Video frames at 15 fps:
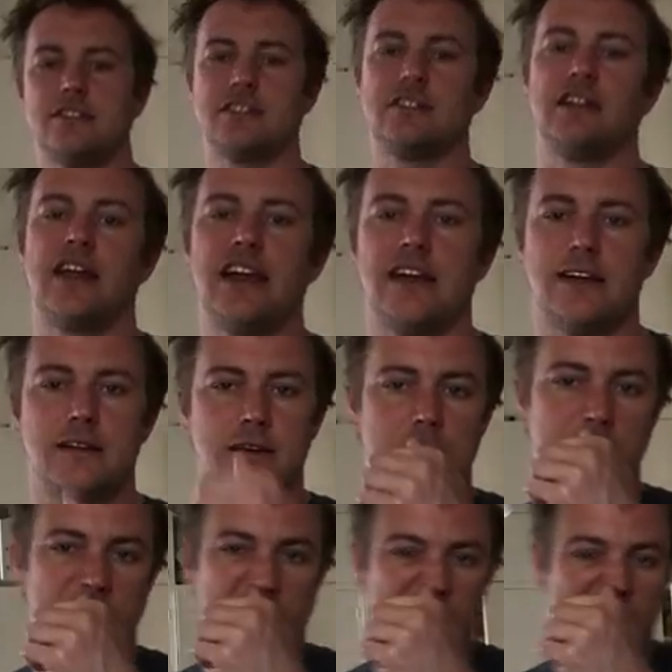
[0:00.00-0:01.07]
this land.
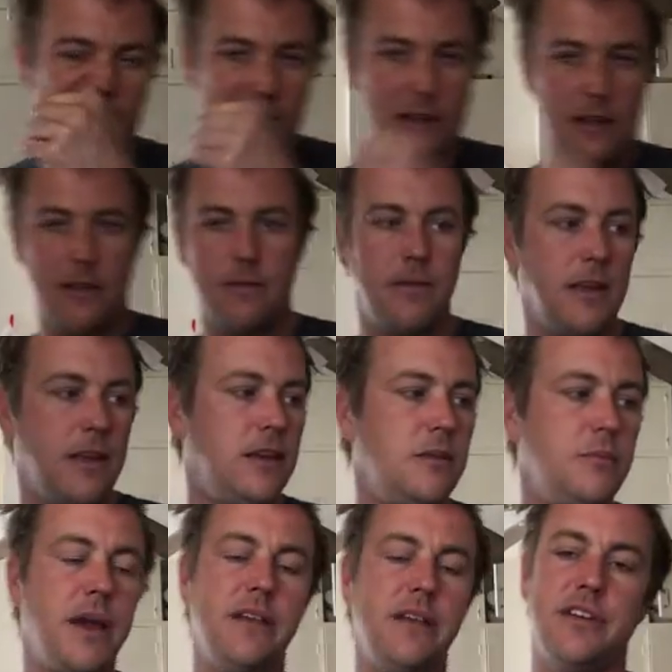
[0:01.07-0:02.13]
You
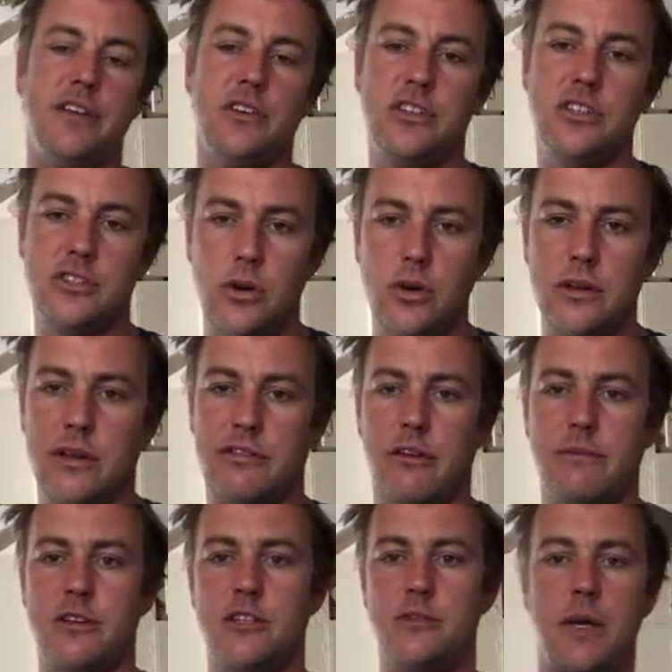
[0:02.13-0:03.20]
basically stole it
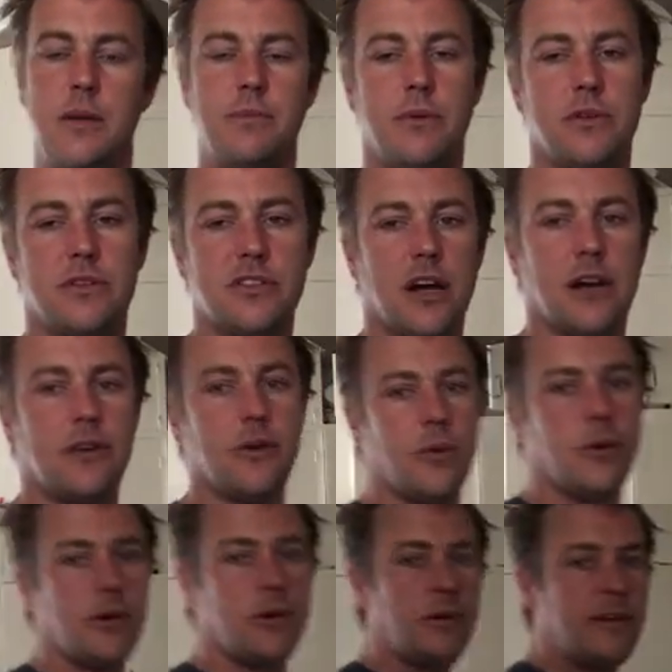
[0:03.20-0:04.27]
from these people,
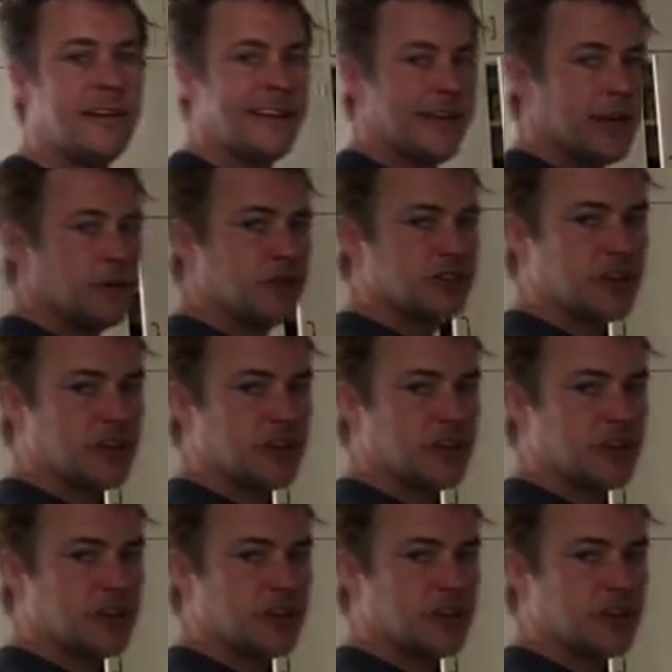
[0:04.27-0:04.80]
Sadguru. It was